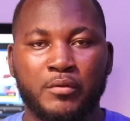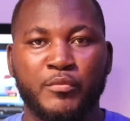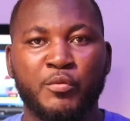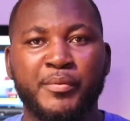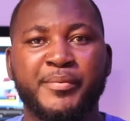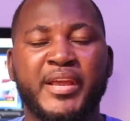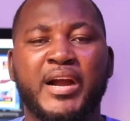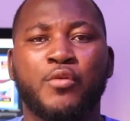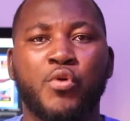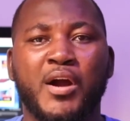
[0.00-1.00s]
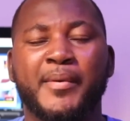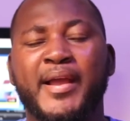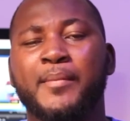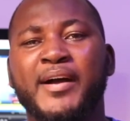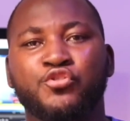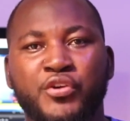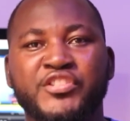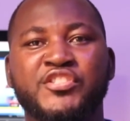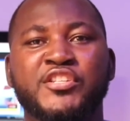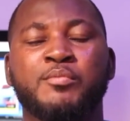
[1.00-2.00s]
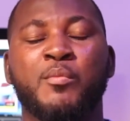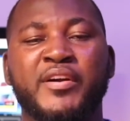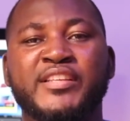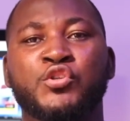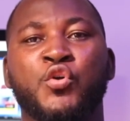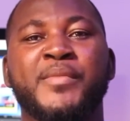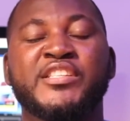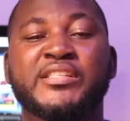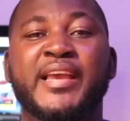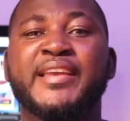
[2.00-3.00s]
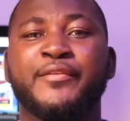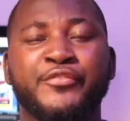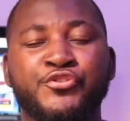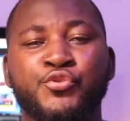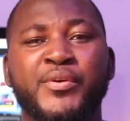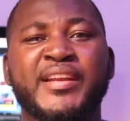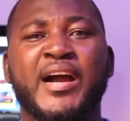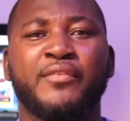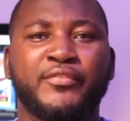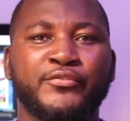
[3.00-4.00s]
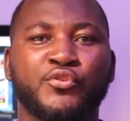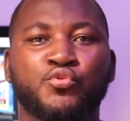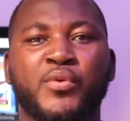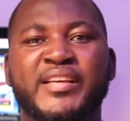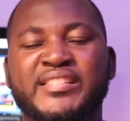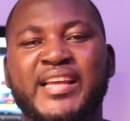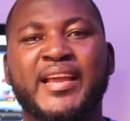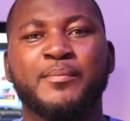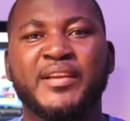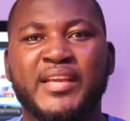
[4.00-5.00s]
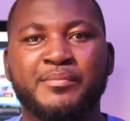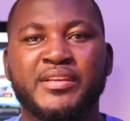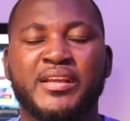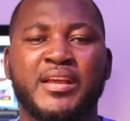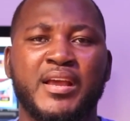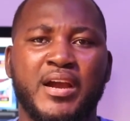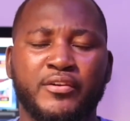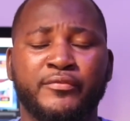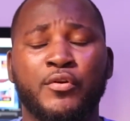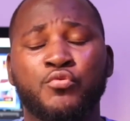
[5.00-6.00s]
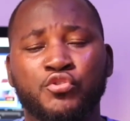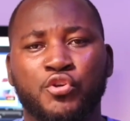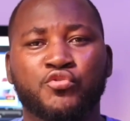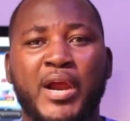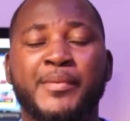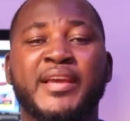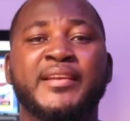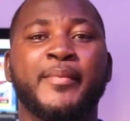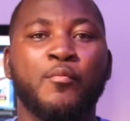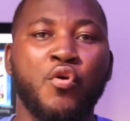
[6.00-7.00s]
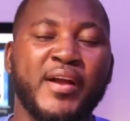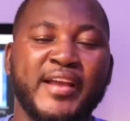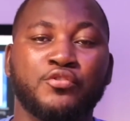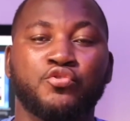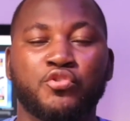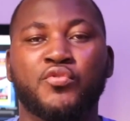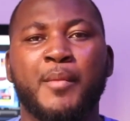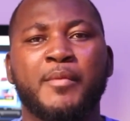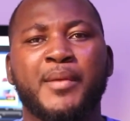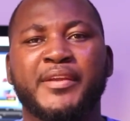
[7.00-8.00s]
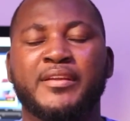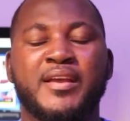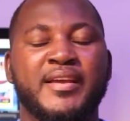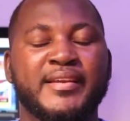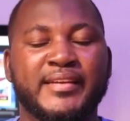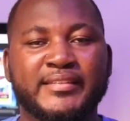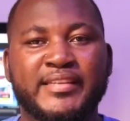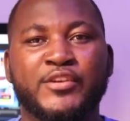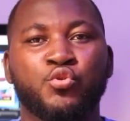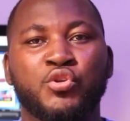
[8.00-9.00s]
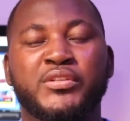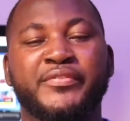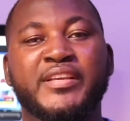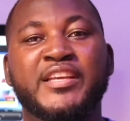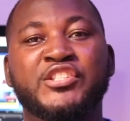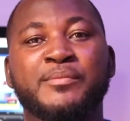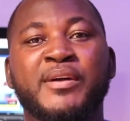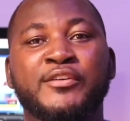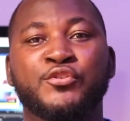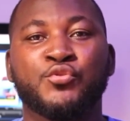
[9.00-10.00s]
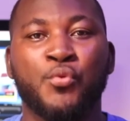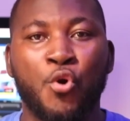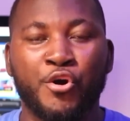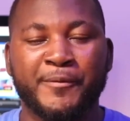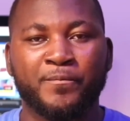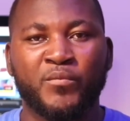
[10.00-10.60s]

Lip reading: Memo bibia akwaba eba trench bombody so be share a video na afoforo so ensa ebeke bi arevo won subscribe and me bon kai so subscribe mami na turn the notification bell no so on